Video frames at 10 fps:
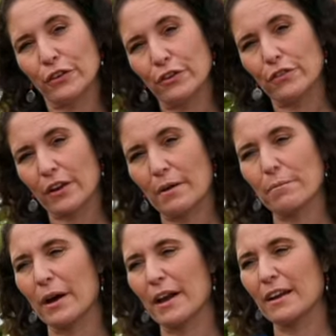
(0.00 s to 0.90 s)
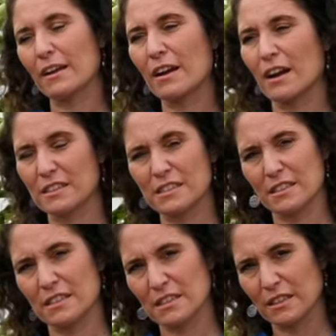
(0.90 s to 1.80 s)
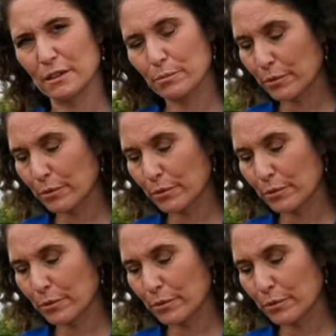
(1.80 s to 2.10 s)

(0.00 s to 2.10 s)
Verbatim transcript: and over again by constant psyllid